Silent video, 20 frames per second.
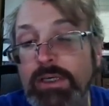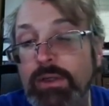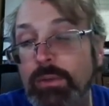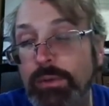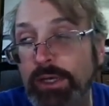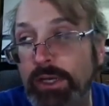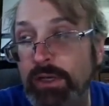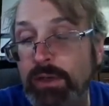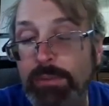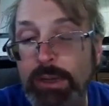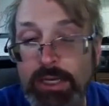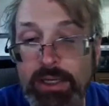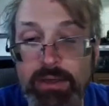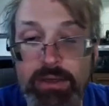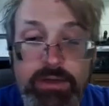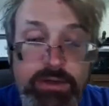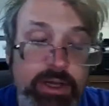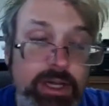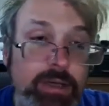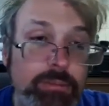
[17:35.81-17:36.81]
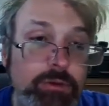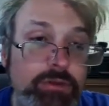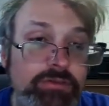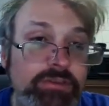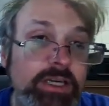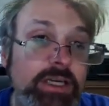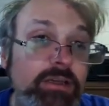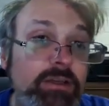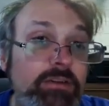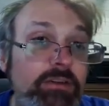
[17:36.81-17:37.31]
we need to make it a YAML
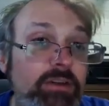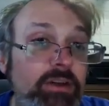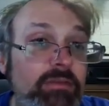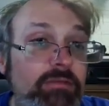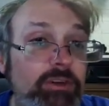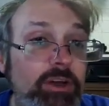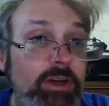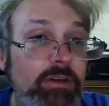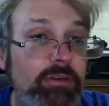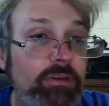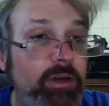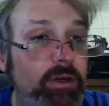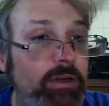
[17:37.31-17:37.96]
file instead of JSON